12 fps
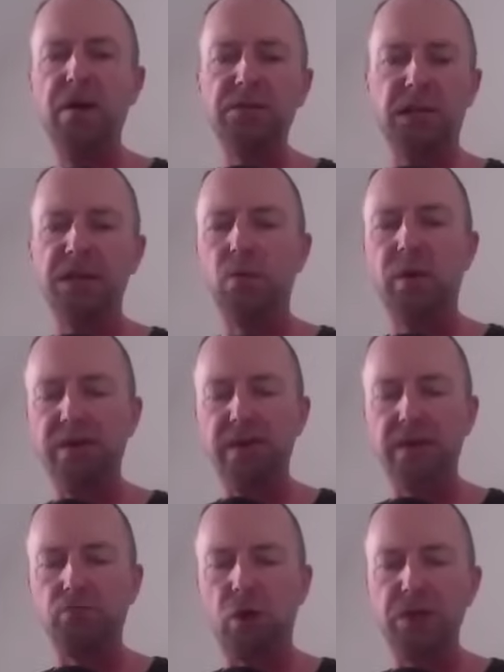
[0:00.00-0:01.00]
take away
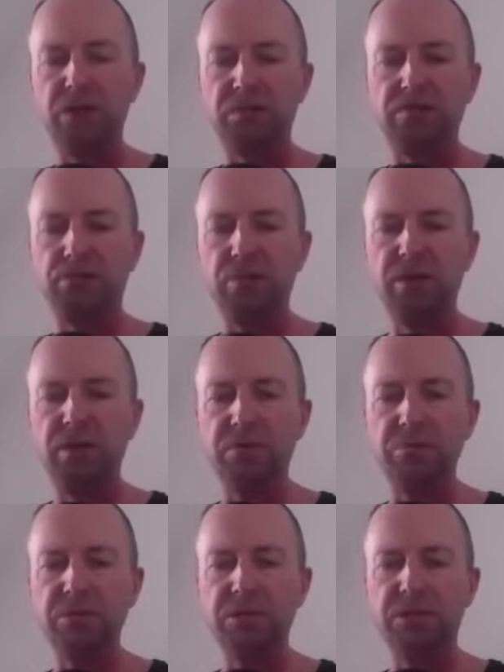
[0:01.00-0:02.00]
their rights and
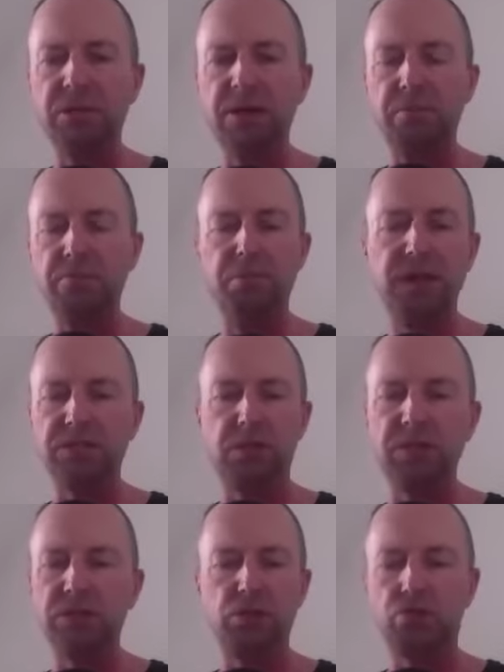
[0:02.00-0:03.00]
freedoms, and
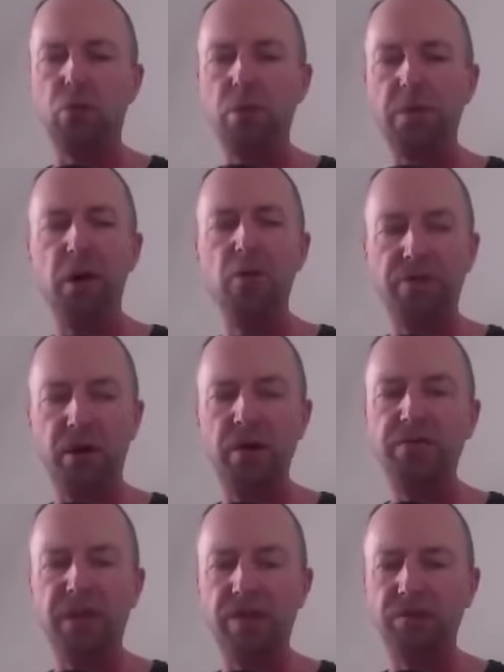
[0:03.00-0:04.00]
basically screw them over
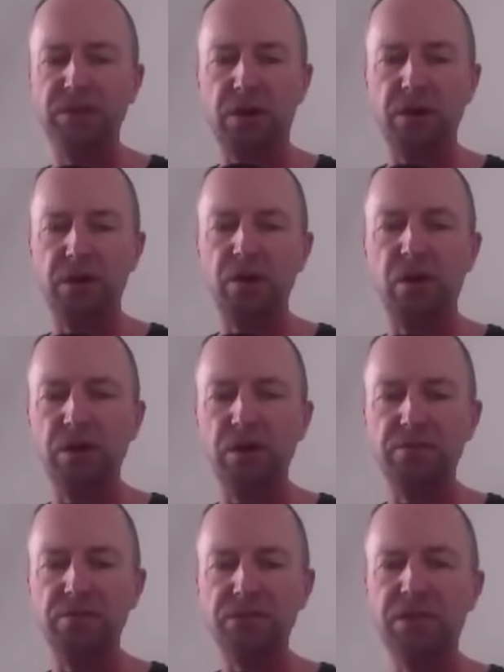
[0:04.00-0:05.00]
for their entire
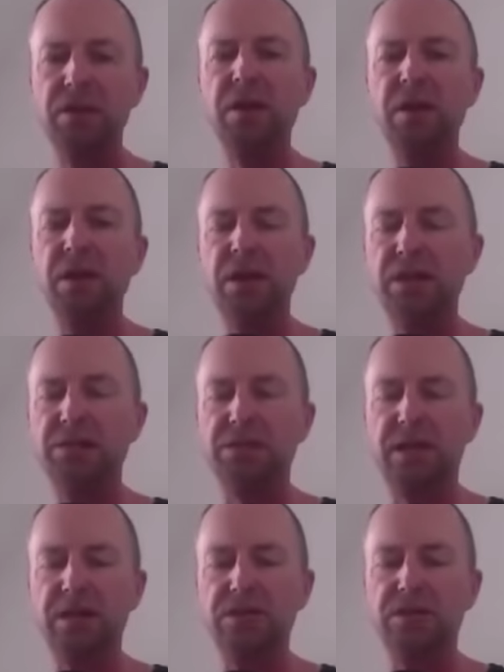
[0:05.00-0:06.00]
lives, he
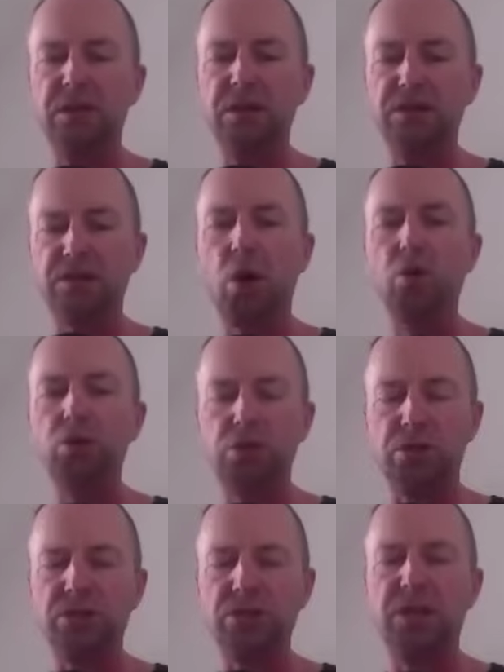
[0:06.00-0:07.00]
says that his
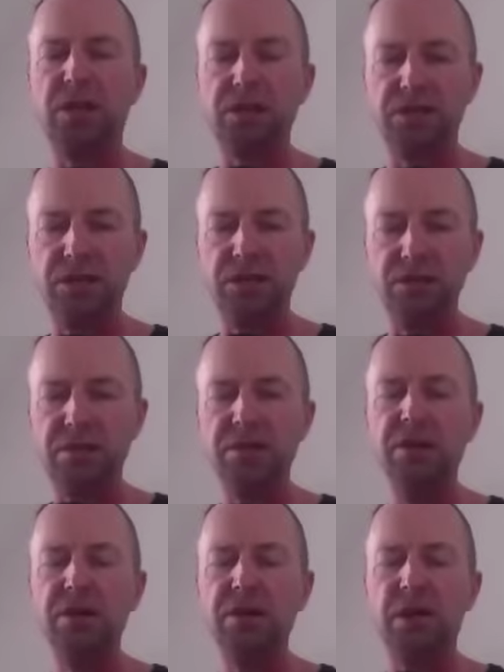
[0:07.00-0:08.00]
conscience kicked in
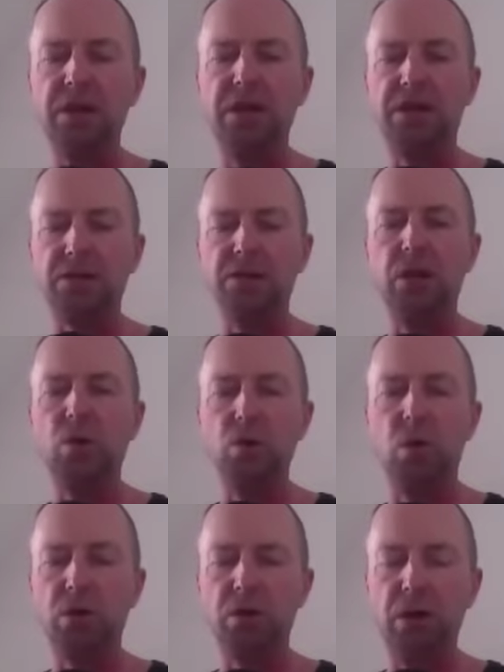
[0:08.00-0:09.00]
and he could no
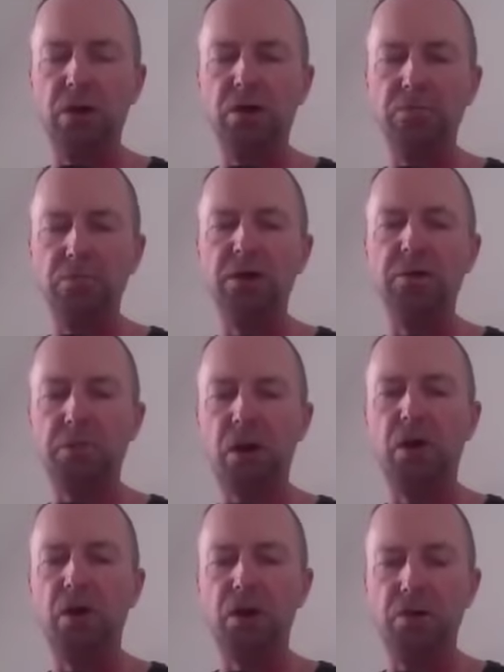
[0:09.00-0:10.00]
longer be a
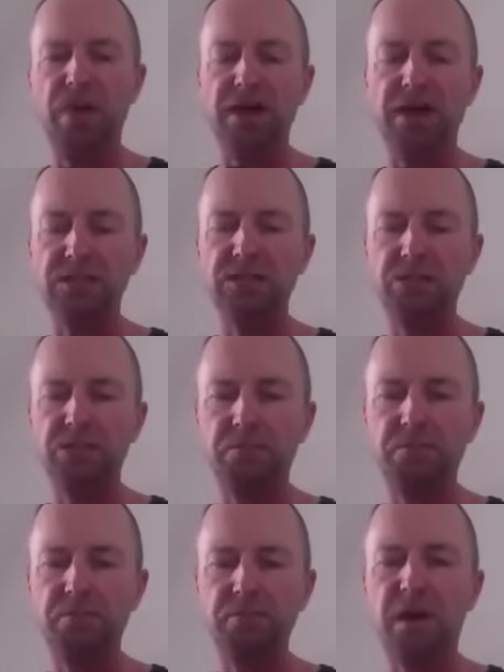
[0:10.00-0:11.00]
part of that
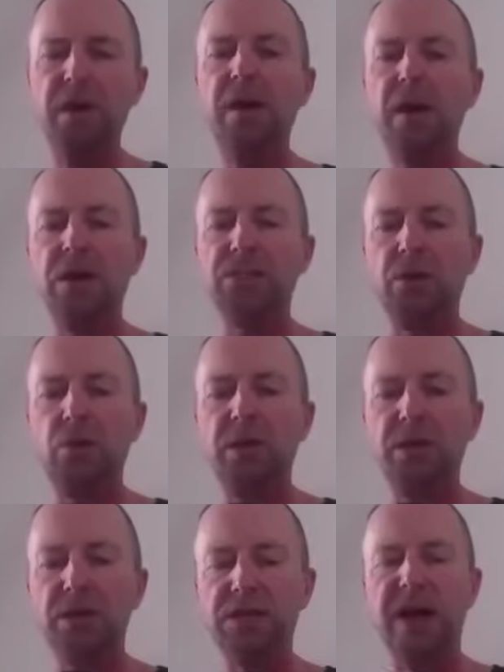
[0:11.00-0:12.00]
system. And so
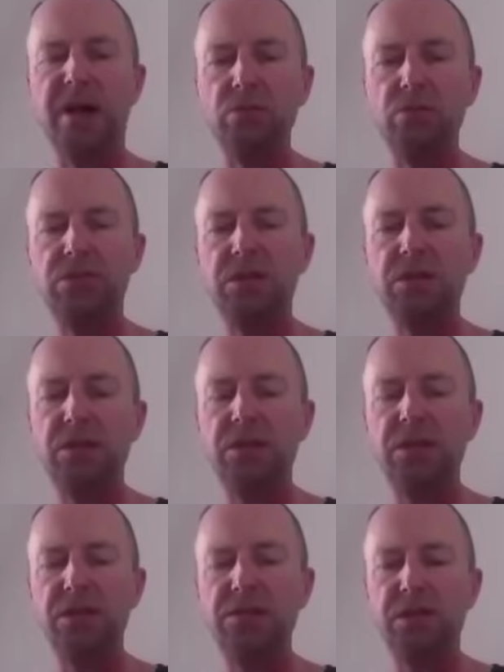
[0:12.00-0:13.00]
he announced
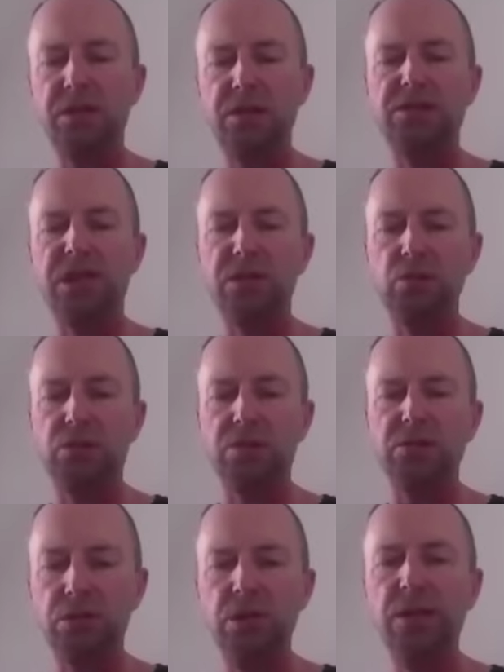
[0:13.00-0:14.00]
his intention
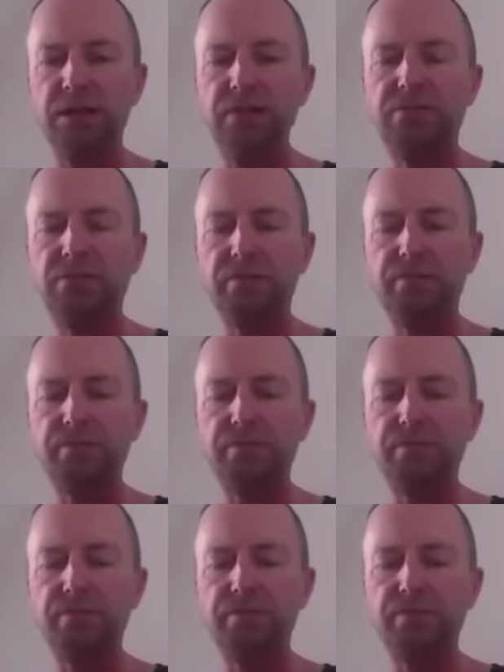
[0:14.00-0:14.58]
to leave,